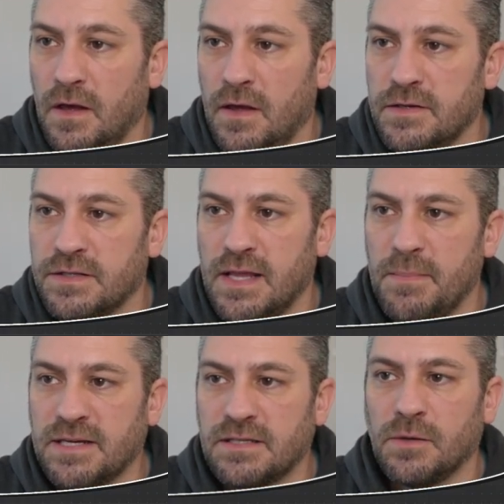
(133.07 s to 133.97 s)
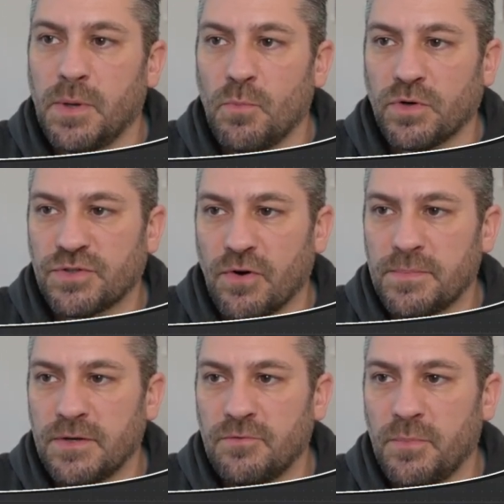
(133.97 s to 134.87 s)
So that makes it a little bit more
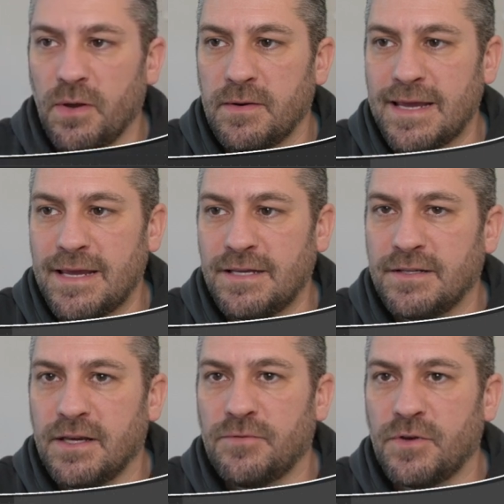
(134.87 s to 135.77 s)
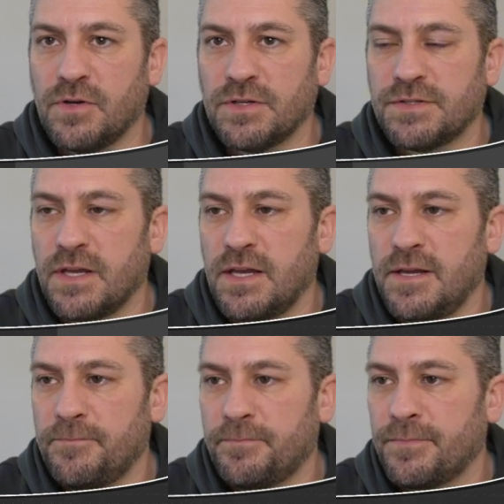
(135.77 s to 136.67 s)
descriptive, a bit easier for you to see
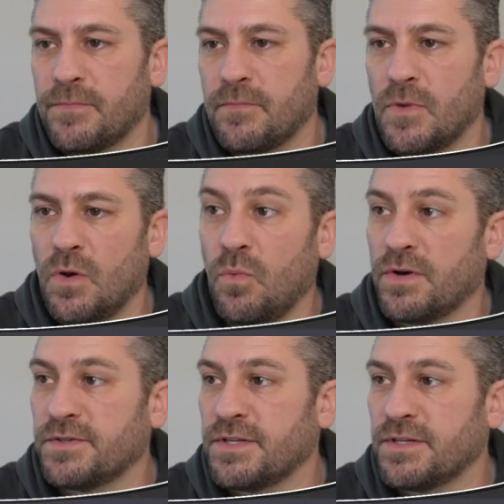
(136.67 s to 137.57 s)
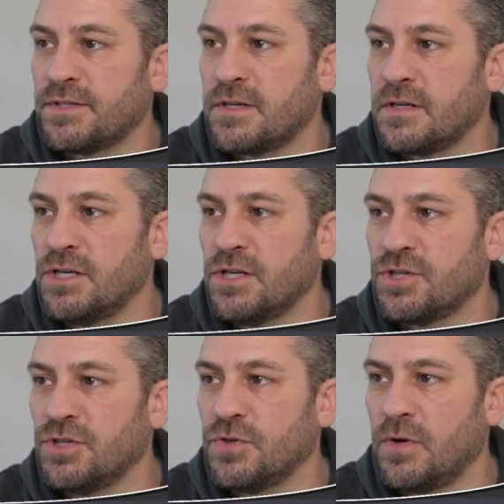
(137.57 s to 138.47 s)
what is this
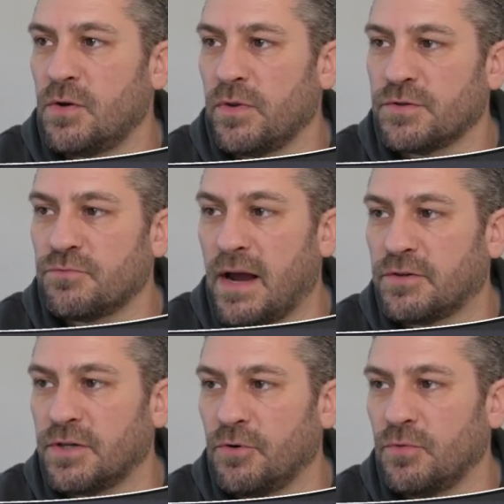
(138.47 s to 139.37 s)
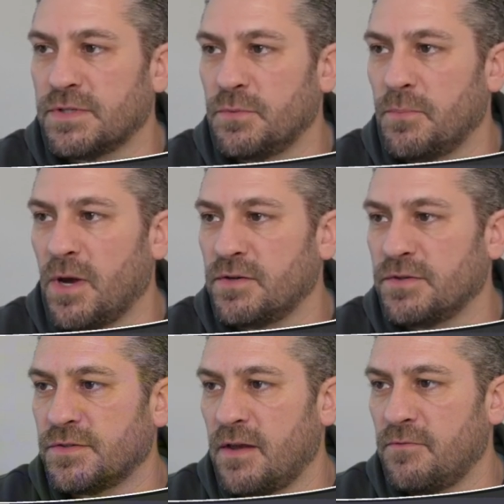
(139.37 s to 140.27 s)
condition doing or this routing rule. So we might do
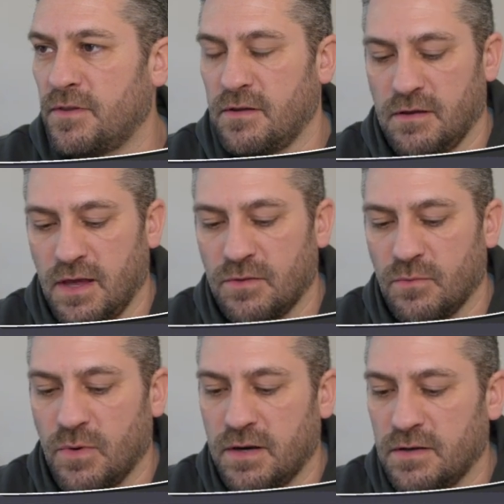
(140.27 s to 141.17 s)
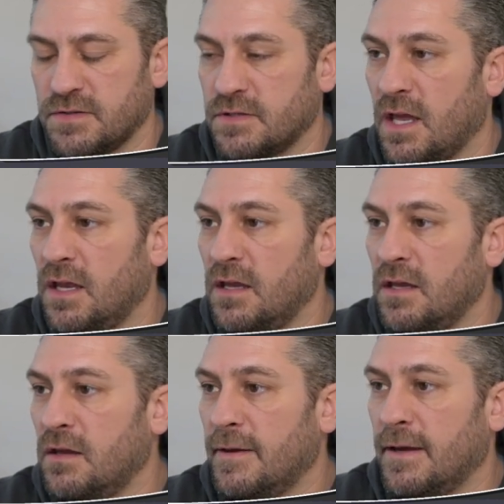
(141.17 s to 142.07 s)
the same for the other one and say
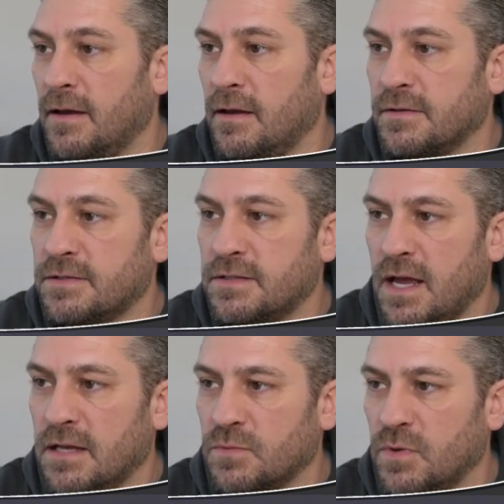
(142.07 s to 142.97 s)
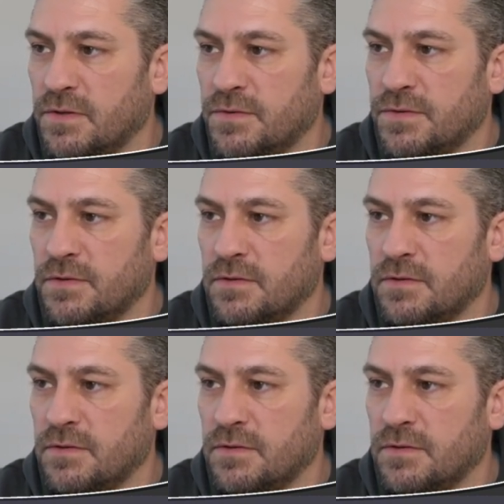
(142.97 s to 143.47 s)
starts with